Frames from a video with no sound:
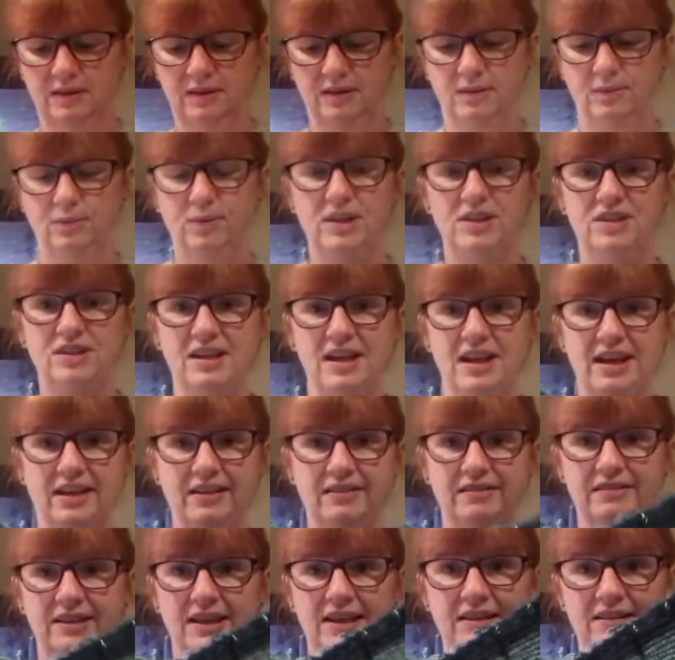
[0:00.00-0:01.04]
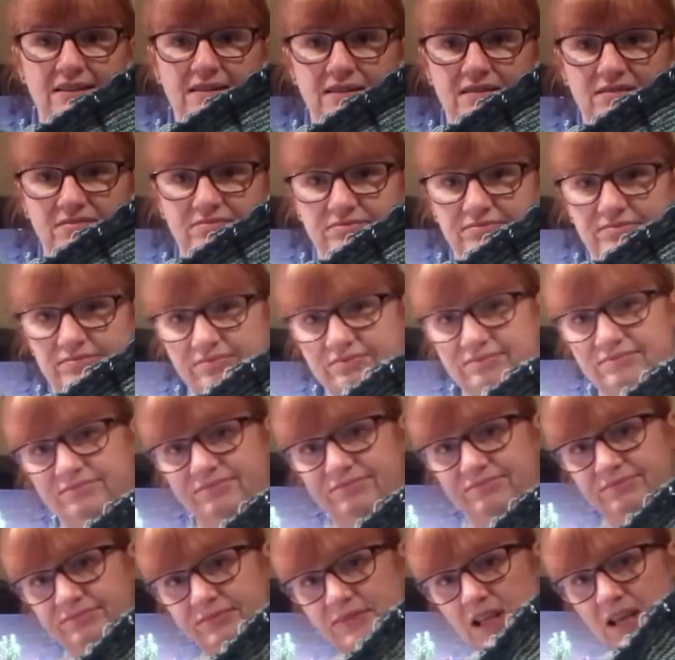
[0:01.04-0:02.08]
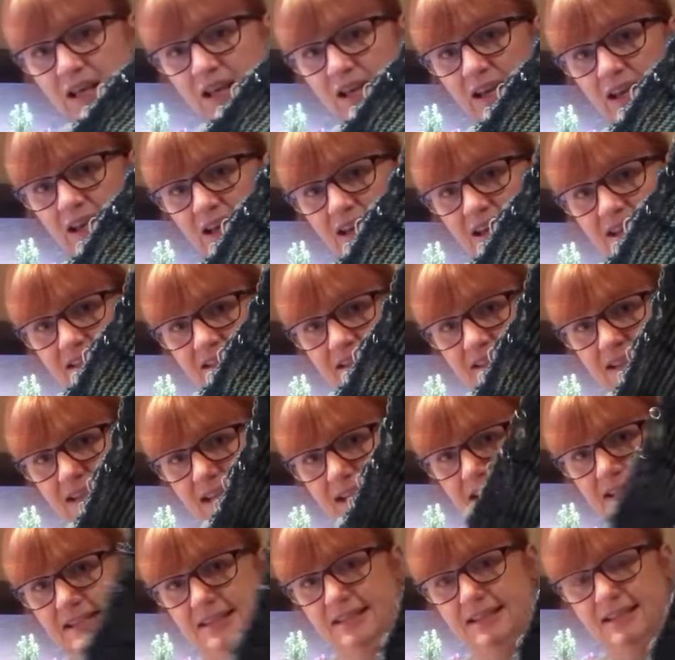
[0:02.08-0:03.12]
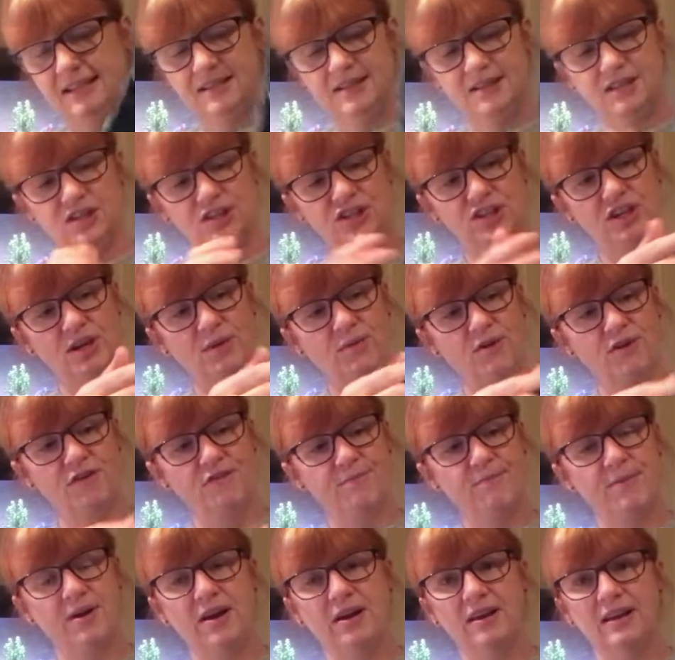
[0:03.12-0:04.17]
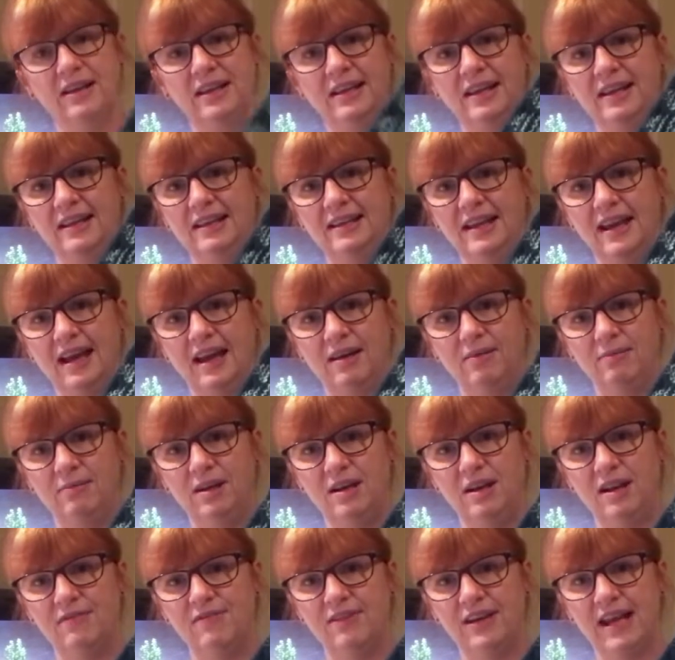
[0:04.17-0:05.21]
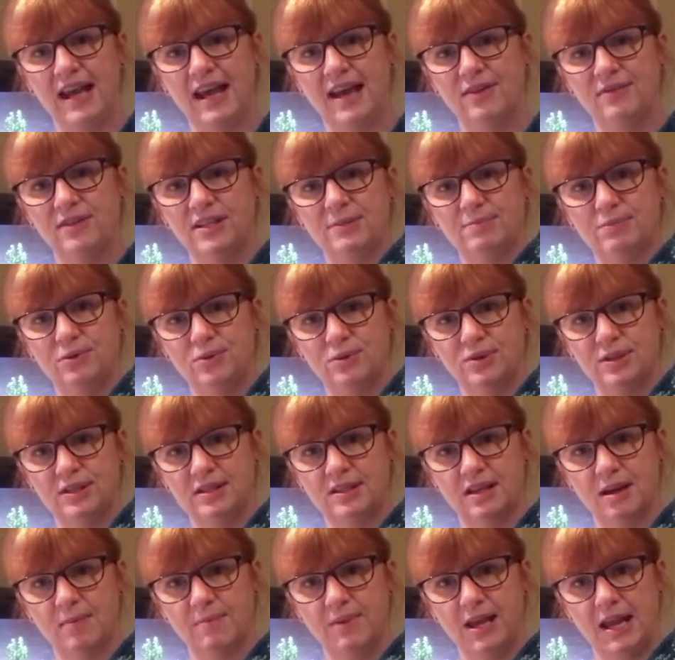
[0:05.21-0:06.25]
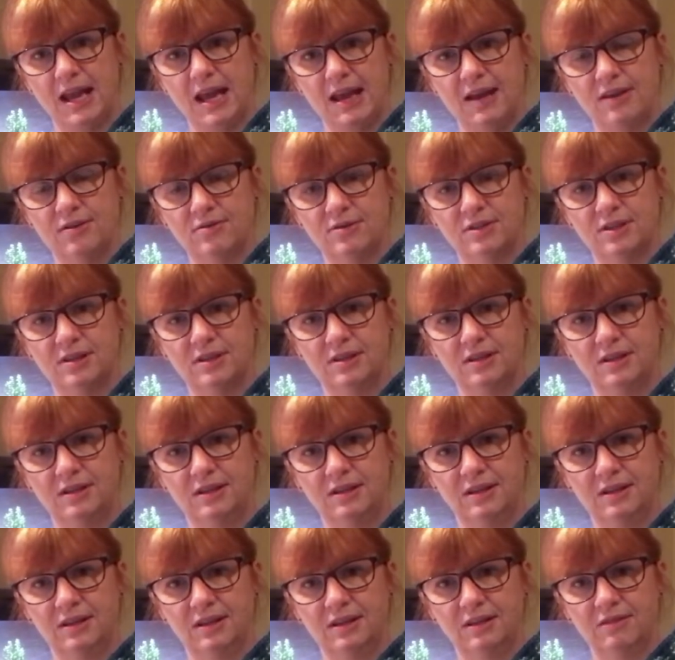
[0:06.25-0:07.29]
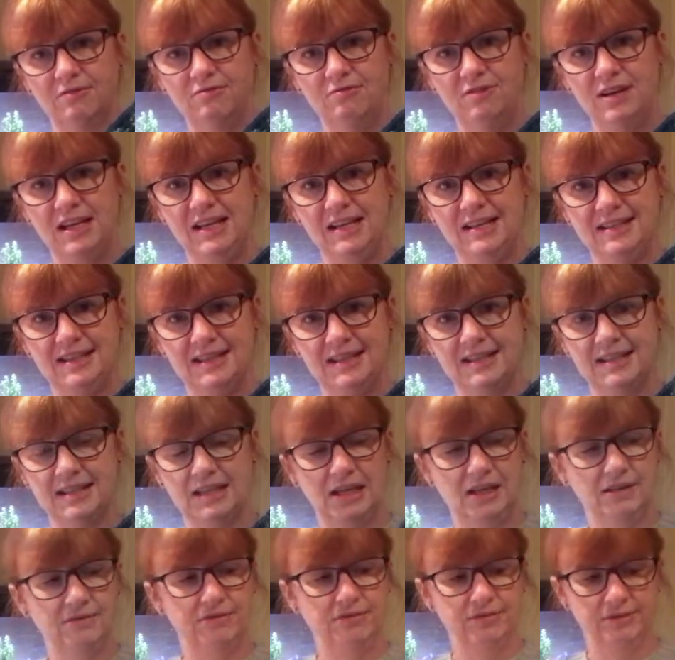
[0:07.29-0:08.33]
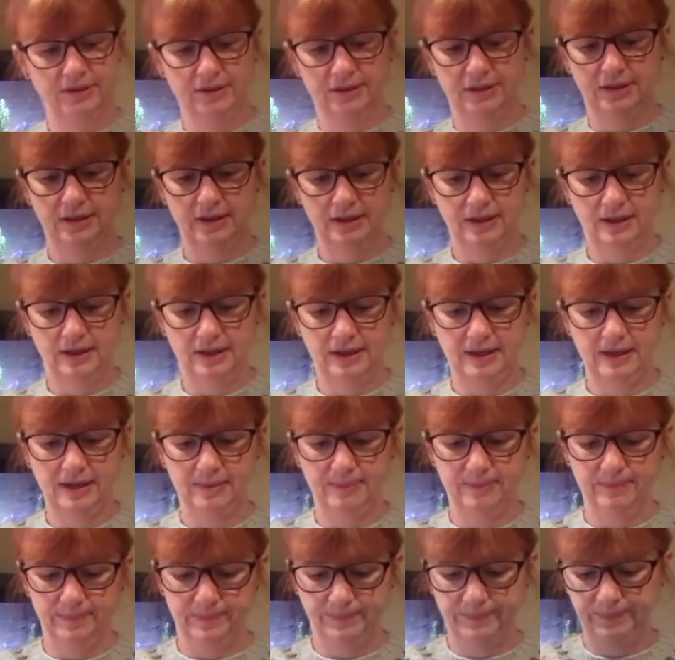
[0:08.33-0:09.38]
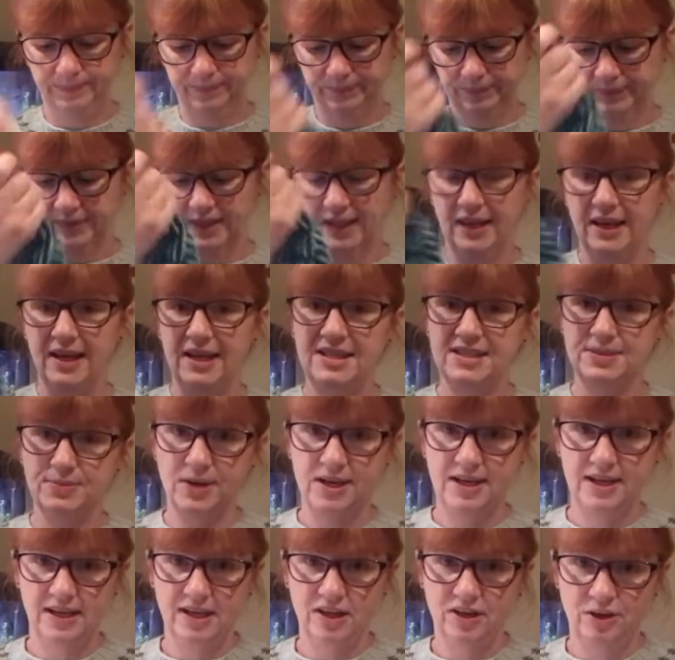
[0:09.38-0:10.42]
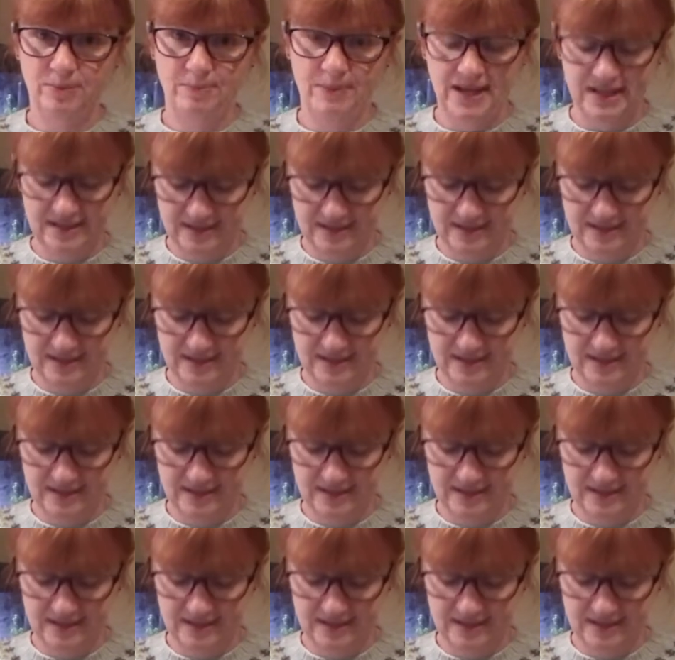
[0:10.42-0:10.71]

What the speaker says: which, yeah, isn't the easiest to show off. But yeah, loving how this border's coming out. Really addictive, hence why I didn't go to bed